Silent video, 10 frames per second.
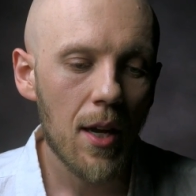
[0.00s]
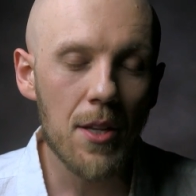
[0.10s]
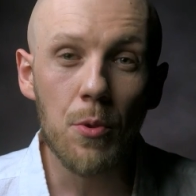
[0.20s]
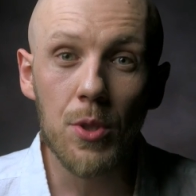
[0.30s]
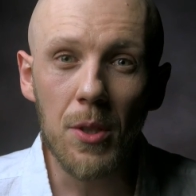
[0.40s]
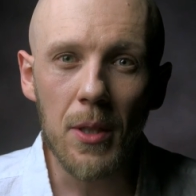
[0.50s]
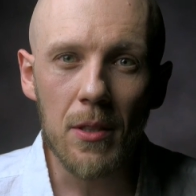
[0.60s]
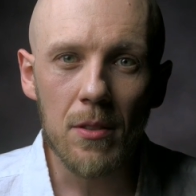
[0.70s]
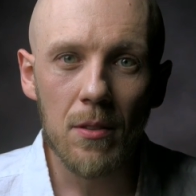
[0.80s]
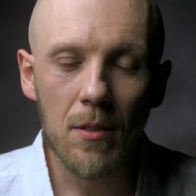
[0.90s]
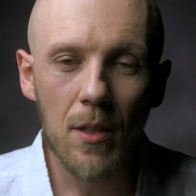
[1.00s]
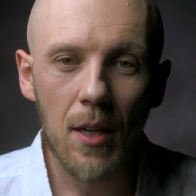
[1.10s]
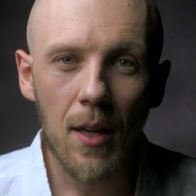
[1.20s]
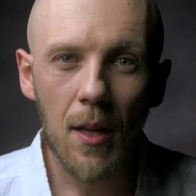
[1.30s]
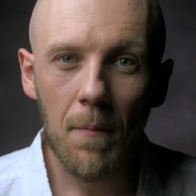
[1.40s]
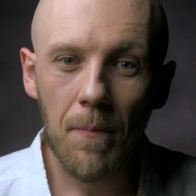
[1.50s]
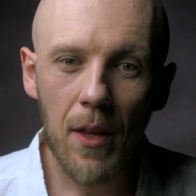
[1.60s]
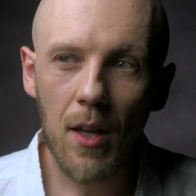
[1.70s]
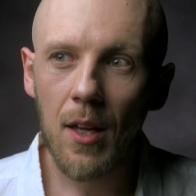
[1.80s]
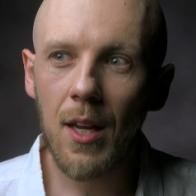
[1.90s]
and you do it,
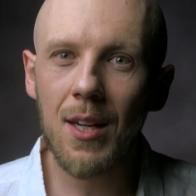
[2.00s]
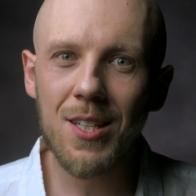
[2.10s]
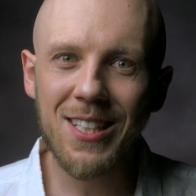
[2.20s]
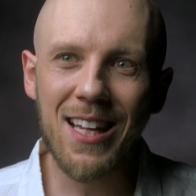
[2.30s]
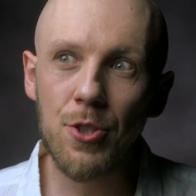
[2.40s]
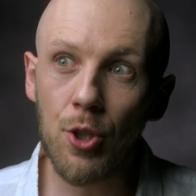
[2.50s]
in a sense,